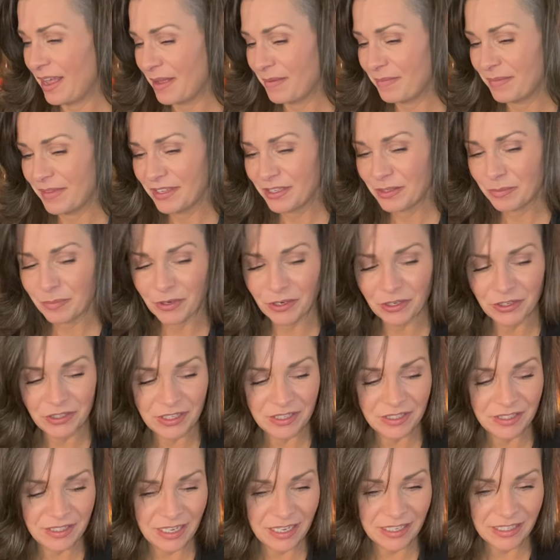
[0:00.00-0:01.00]
This
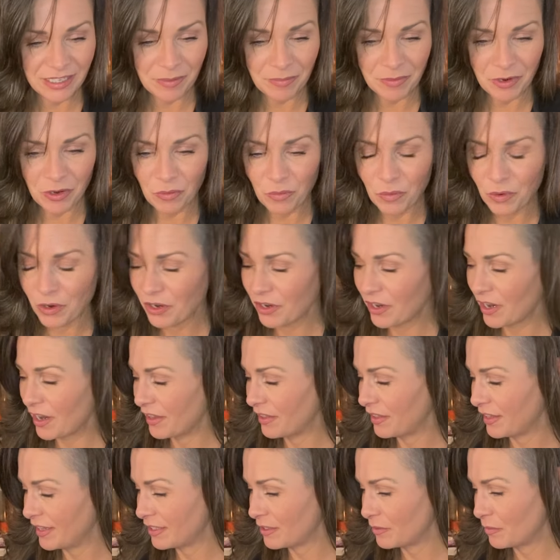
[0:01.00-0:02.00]
person says, I'm going to work
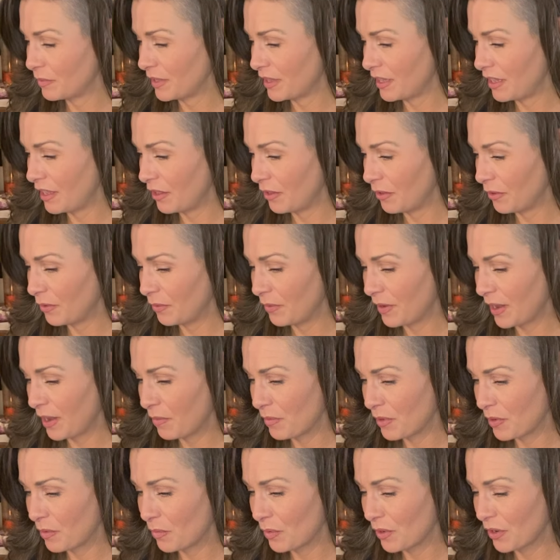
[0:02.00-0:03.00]
on this with you. I
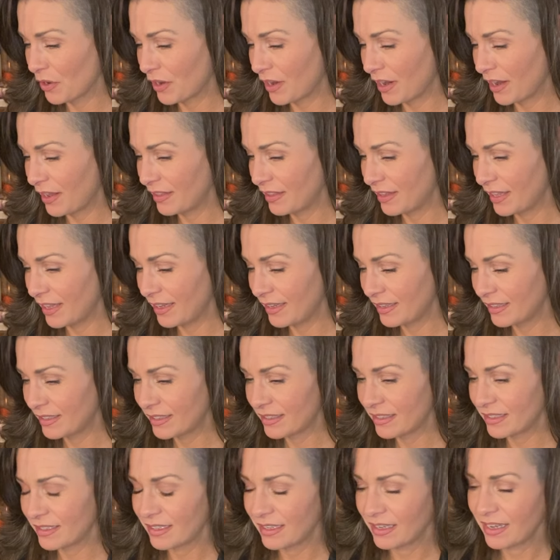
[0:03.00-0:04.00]
want to work on
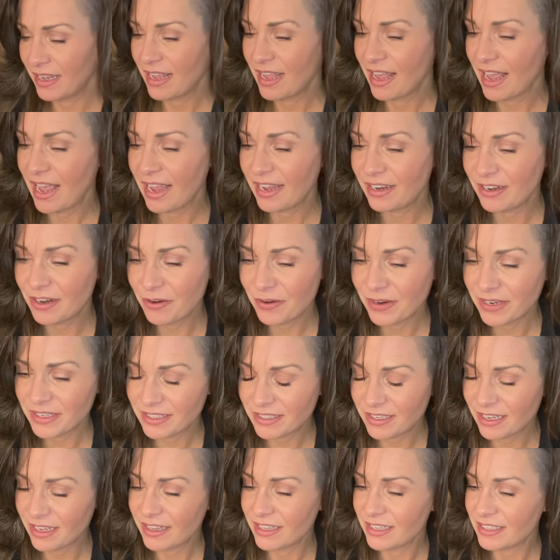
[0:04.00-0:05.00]
this. I know I
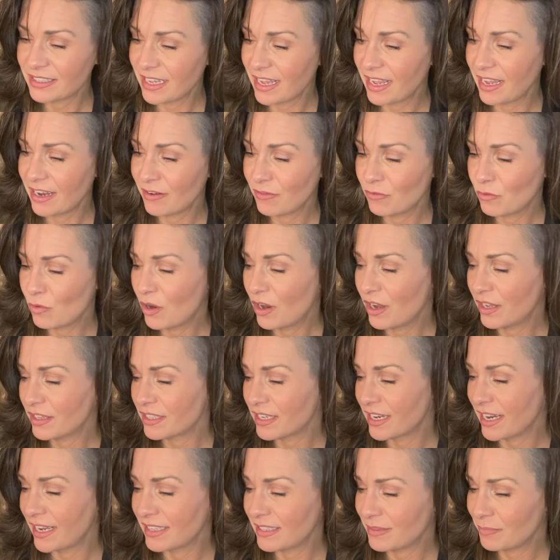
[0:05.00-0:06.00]
saw this Eight of Wands
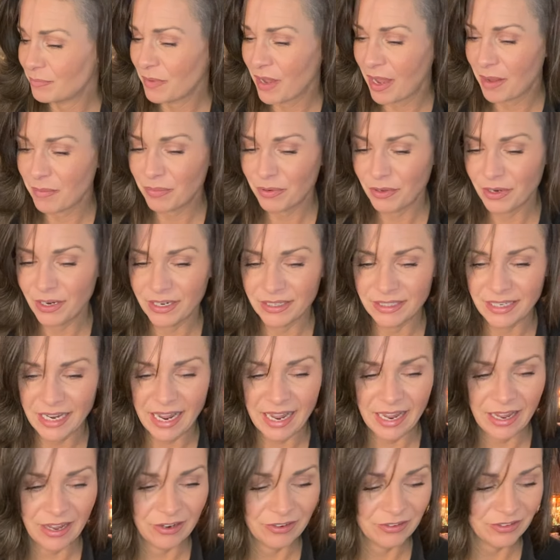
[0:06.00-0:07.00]
and I put it
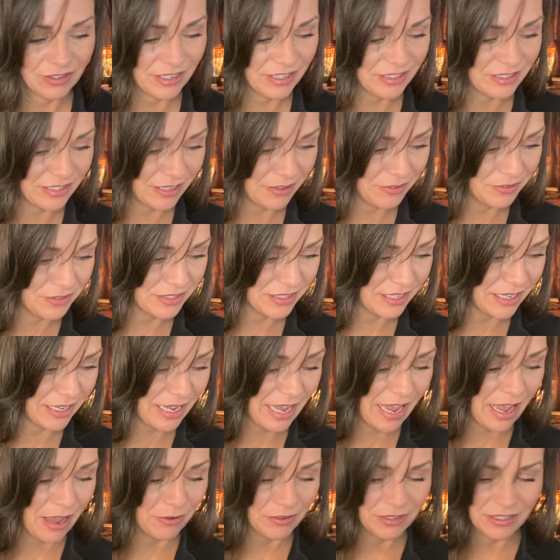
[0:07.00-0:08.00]
down because I was like,
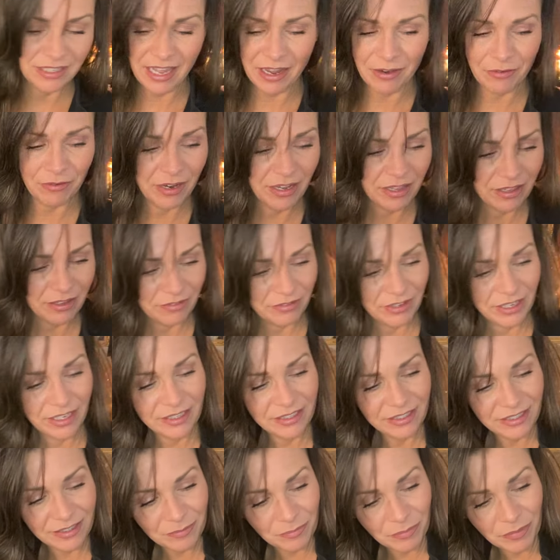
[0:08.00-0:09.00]
how is that
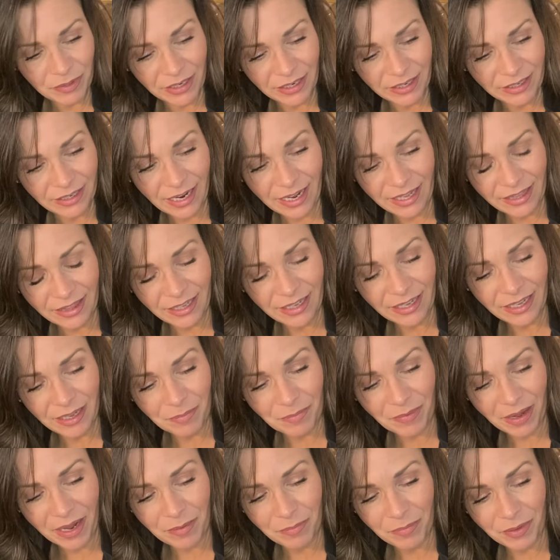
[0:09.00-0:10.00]
relevant? But I think it
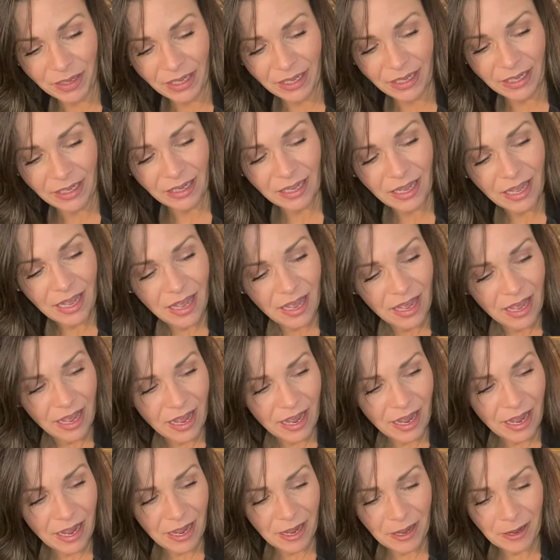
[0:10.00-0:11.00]
might be.
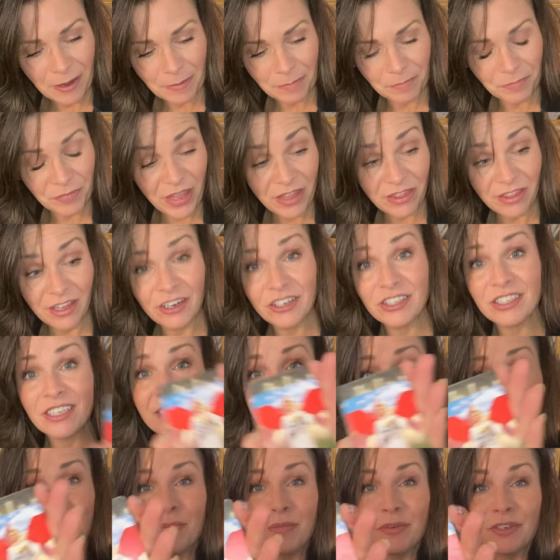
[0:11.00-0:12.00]
And there's the
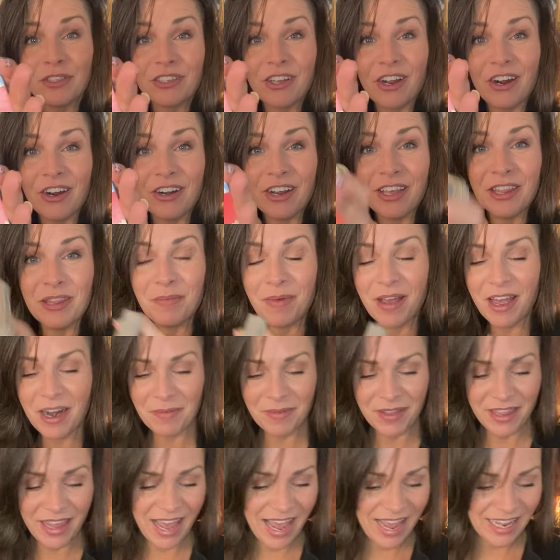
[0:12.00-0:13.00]
Temperance card on the bottom
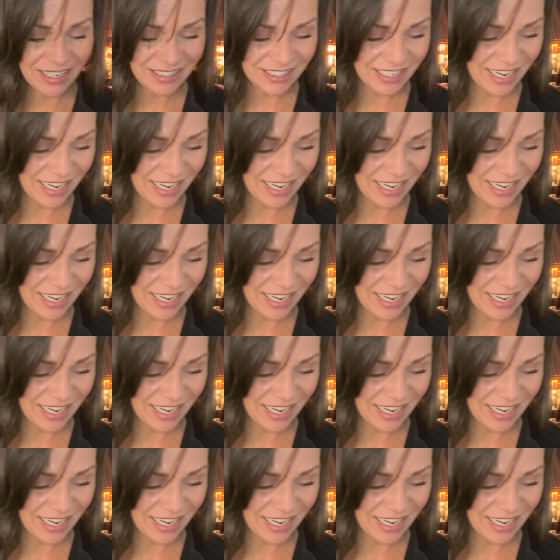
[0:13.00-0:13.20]
of that